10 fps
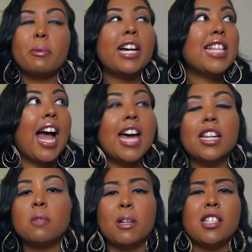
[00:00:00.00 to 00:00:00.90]
because I had
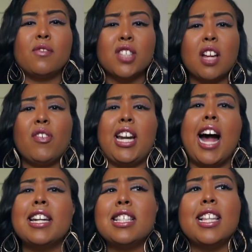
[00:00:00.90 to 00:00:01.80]
expensive stuff, and
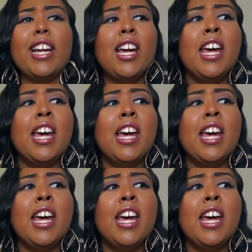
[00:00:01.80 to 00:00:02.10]
honestly,